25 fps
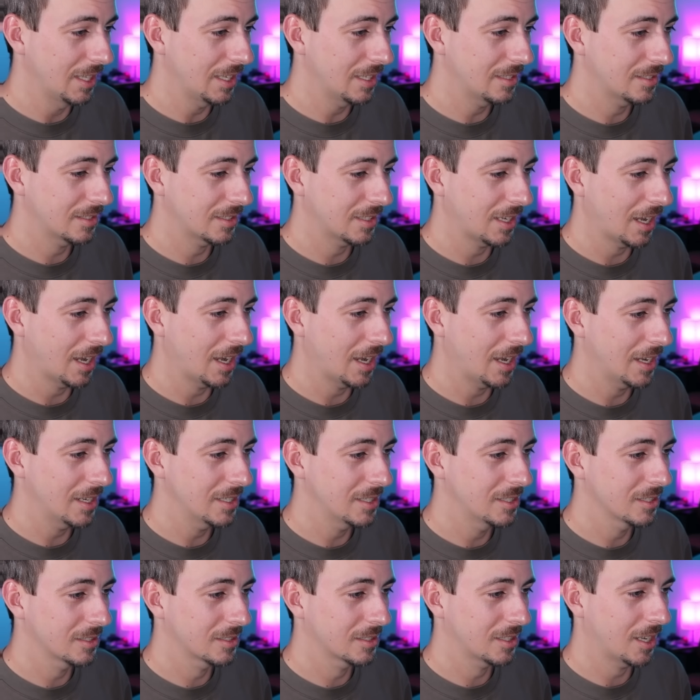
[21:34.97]
this guy
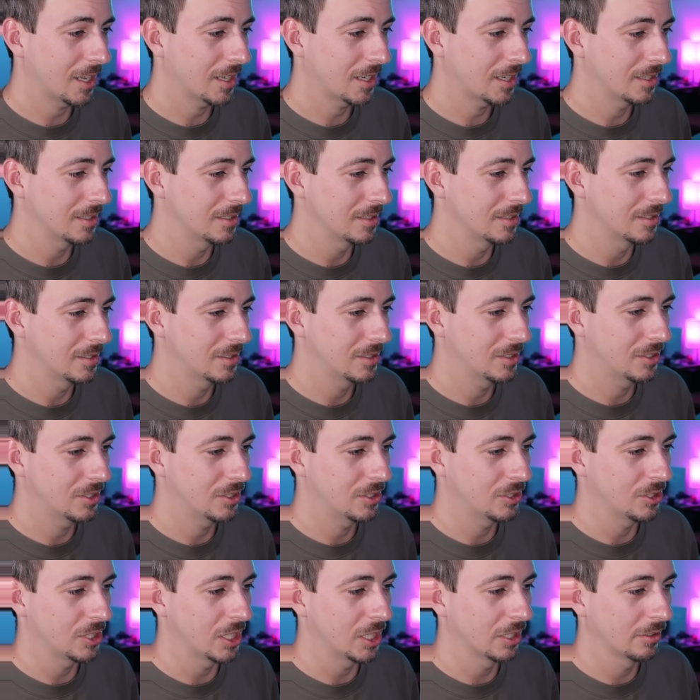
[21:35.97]
just kind of
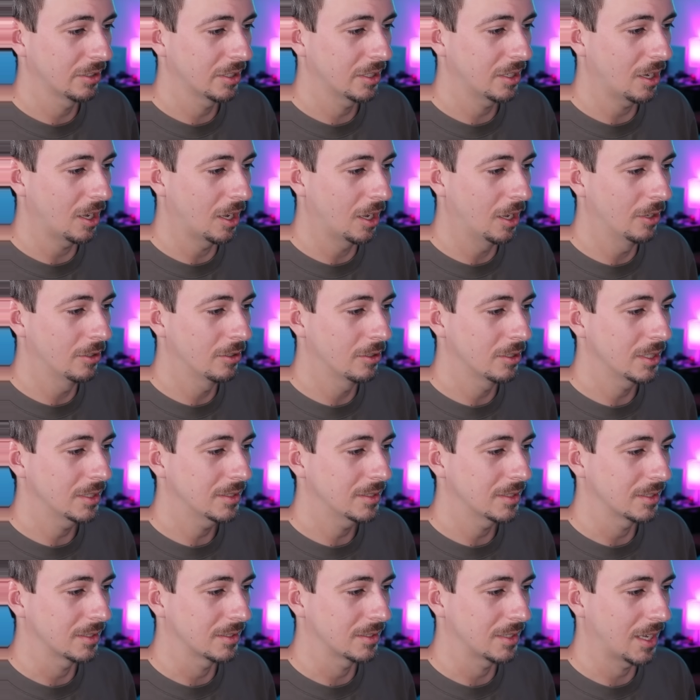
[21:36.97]
chilling underneath
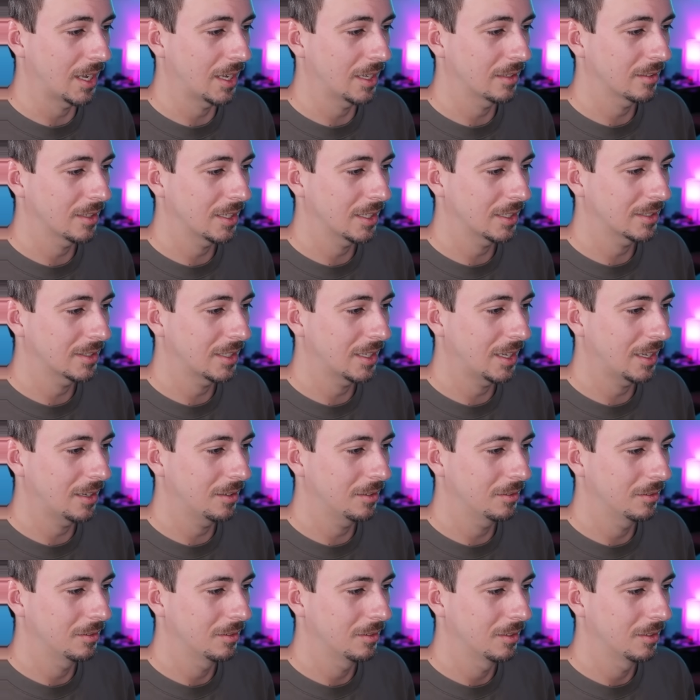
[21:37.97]
the sand like that?